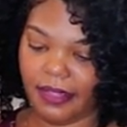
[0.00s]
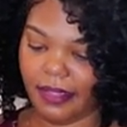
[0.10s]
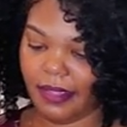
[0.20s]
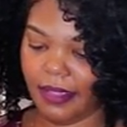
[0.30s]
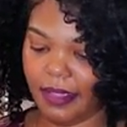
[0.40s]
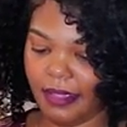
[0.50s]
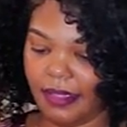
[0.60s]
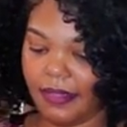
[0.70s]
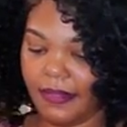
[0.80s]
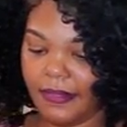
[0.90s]

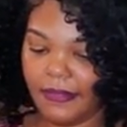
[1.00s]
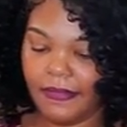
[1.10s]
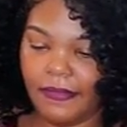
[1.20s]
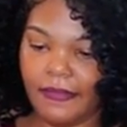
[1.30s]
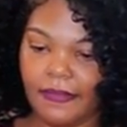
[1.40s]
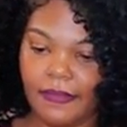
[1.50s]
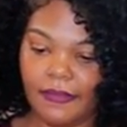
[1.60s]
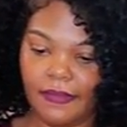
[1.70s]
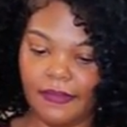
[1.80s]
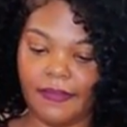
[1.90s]

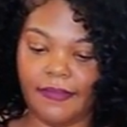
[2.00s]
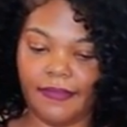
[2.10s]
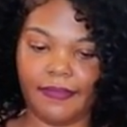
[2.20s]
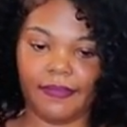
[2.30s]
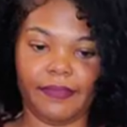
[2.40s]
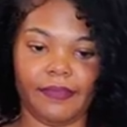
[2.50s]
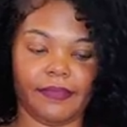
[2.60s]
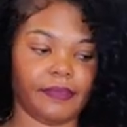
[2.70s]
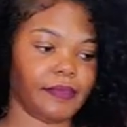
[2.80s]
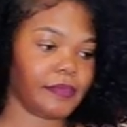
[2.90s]

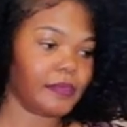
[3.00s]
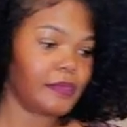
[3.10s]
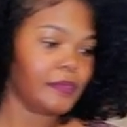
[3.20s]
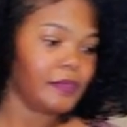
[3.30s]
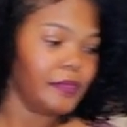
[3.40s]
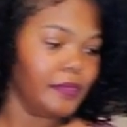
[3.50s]
No words are spoken by the person on screen.